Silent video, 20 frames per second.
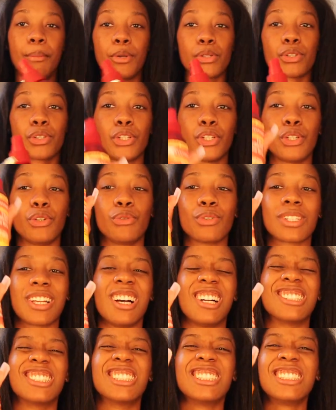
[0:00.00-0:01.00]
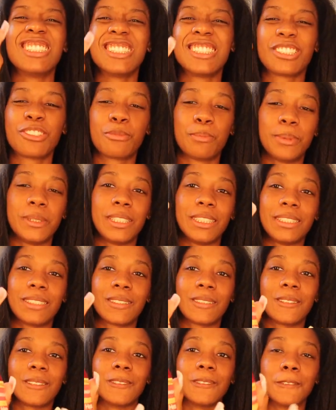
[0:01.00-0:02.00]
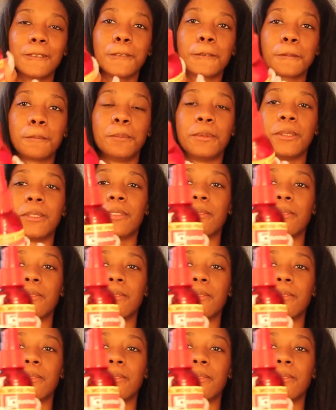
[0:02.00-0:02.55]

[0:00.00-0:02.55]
also going to use a little bit, a little bit